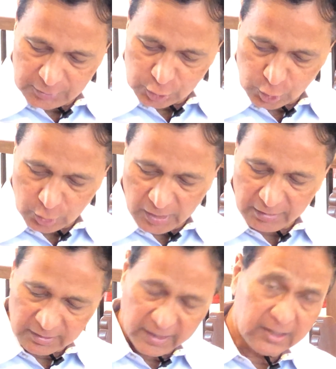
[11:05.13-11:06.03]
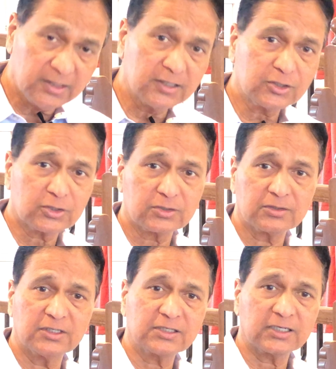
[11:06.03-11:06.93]
So I will end this
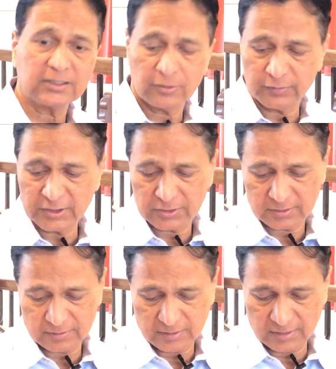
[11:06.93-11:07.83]
discussion with